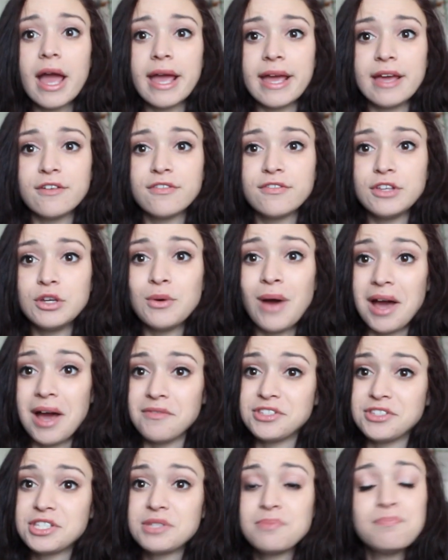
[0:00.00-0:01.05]
if you
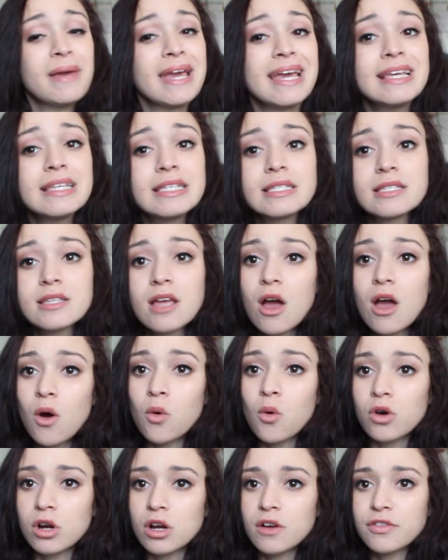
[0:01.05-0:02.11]
have space
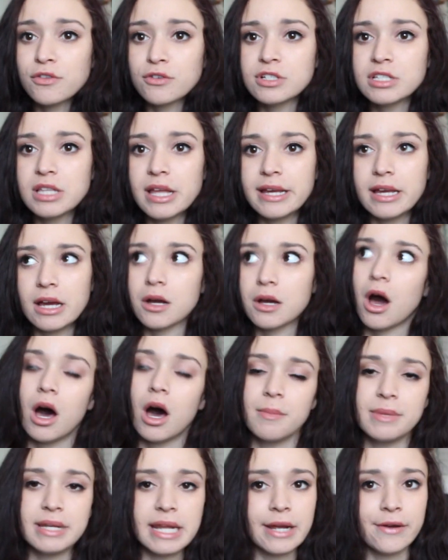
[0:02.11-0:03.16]
or if there's like a
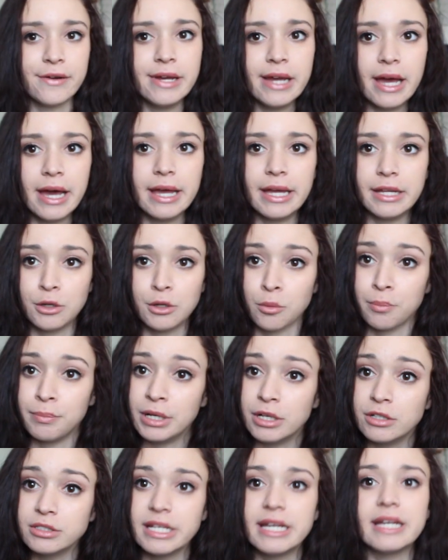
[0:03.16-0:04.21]
common area in your
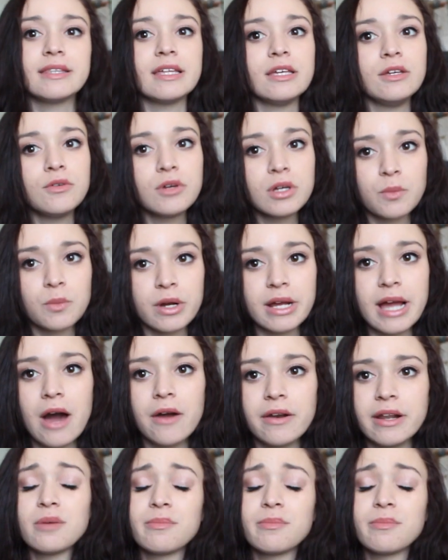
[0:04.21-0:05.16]
building that you can work out.